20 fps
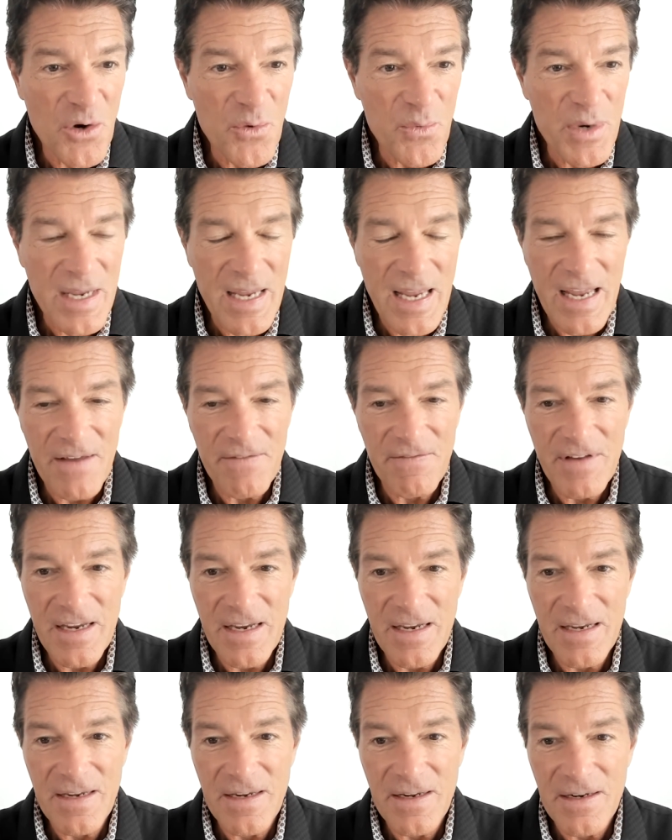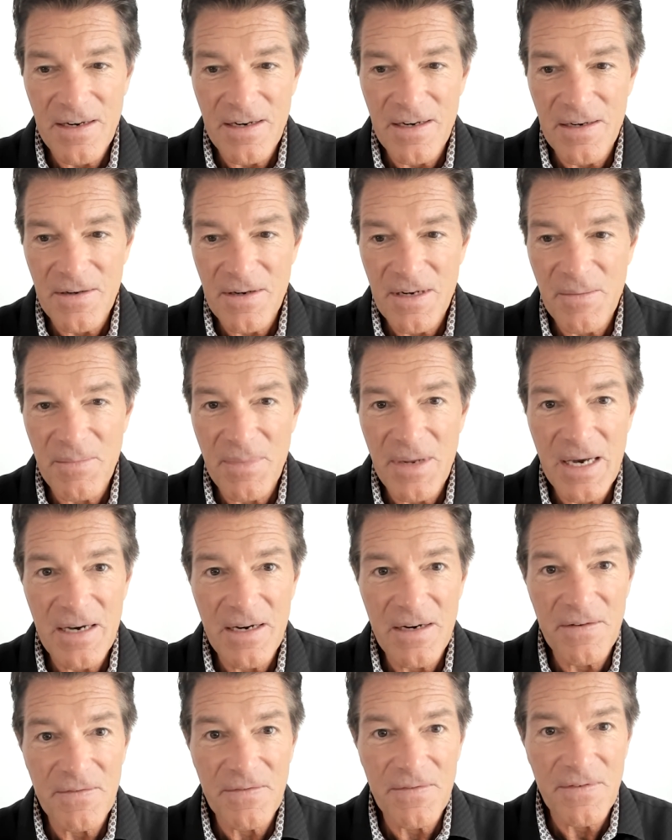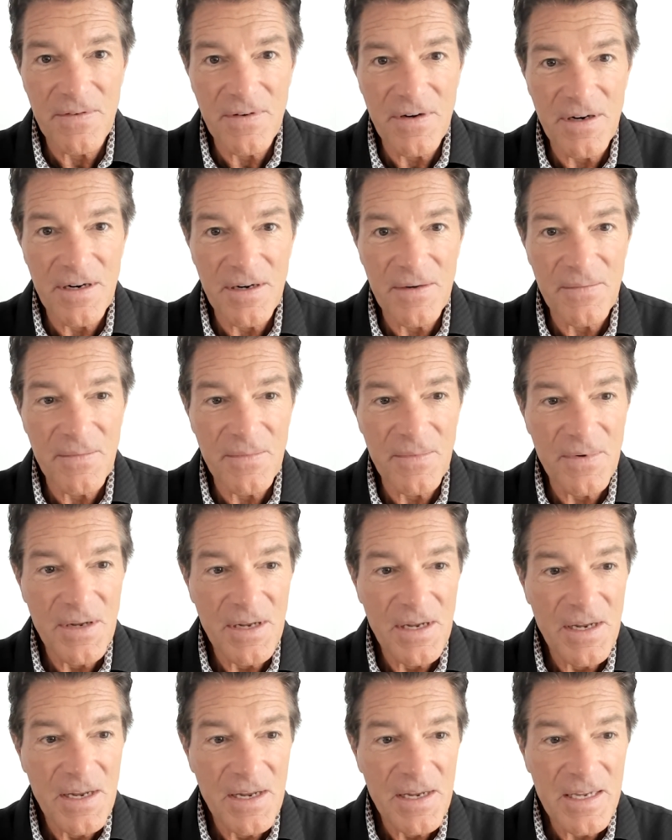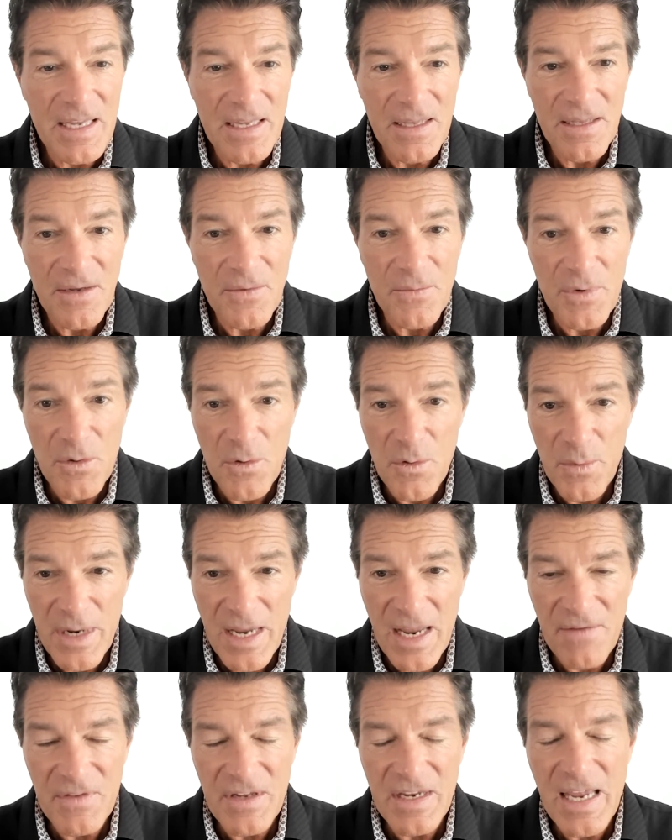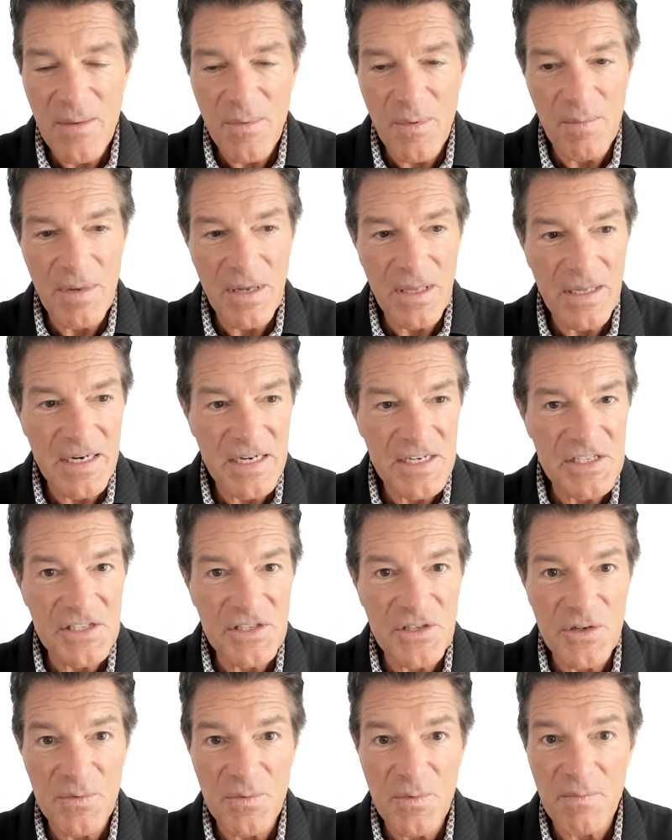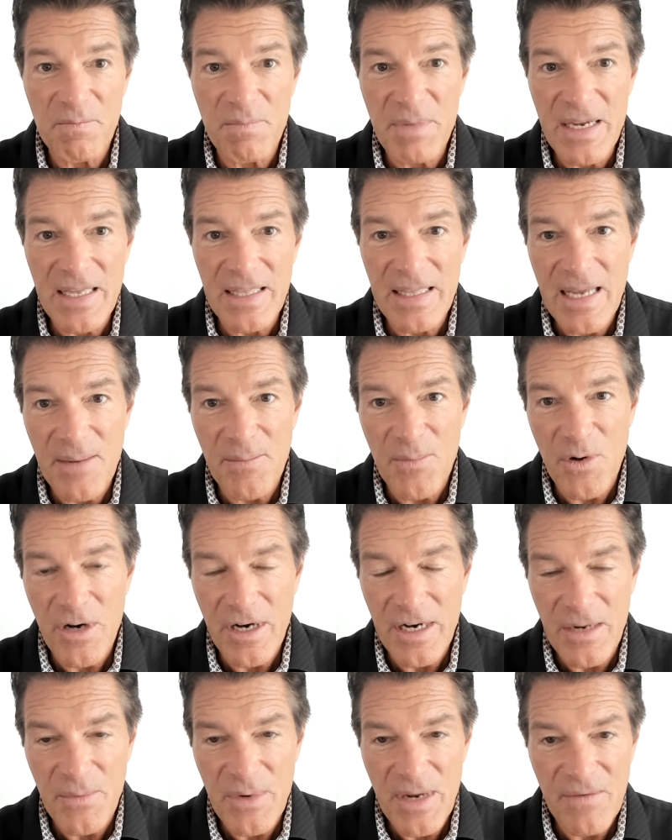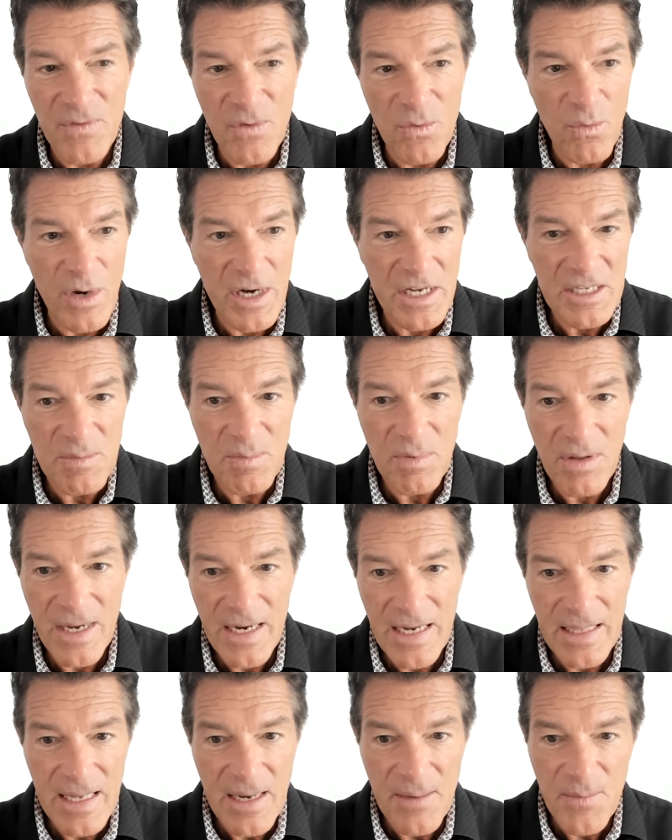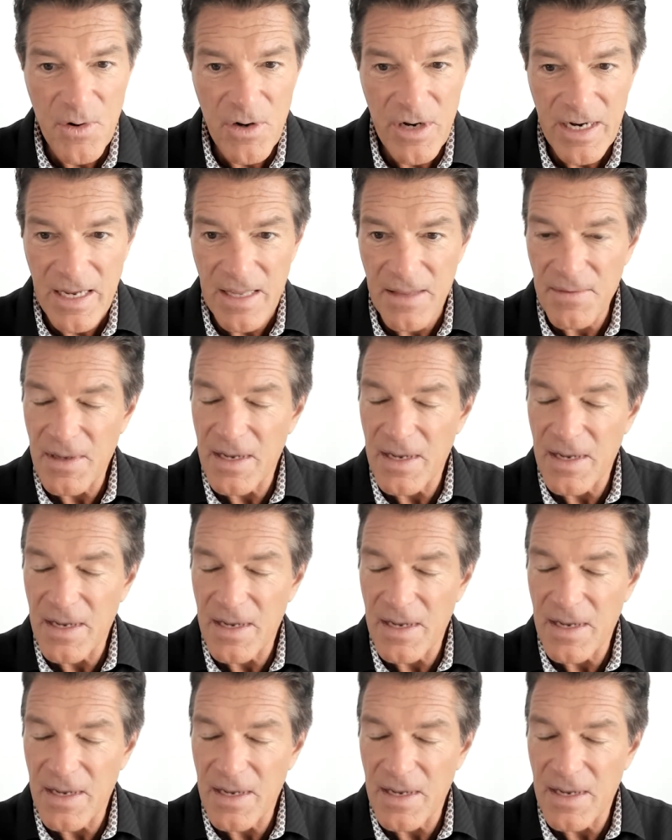we have a competitive or we have the capabilities to be in that market. We have the right to play in that market.